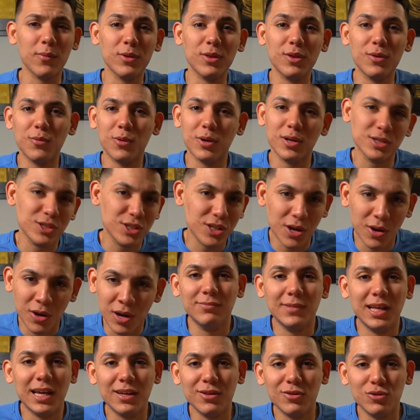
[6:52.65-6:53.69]
they want to share,
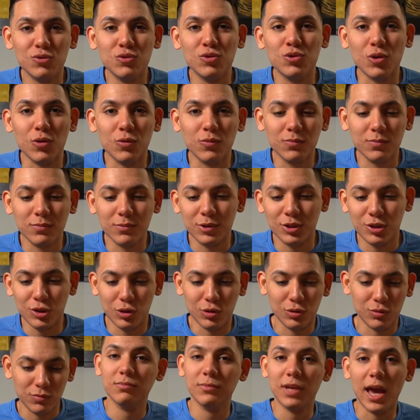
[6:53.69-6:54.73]
they can do so.
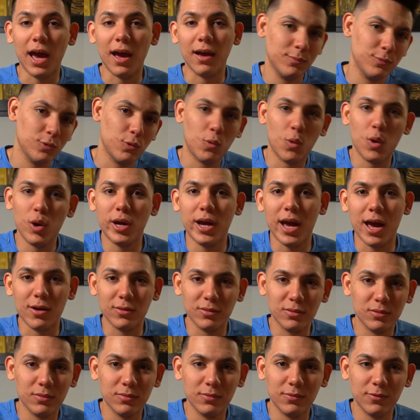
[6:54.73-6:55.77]
So yeah,
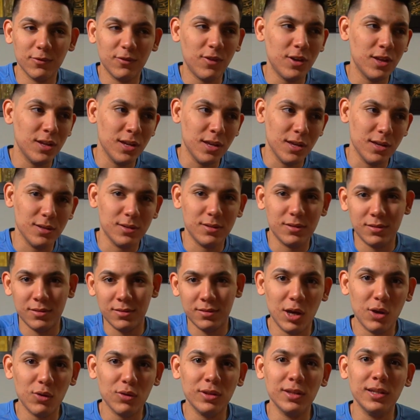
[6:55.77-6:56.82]
workouts, fitness,
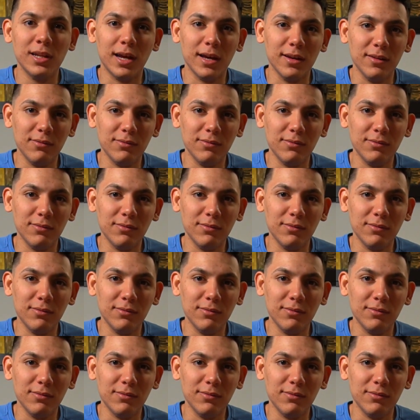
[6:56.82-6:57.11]
healthy life.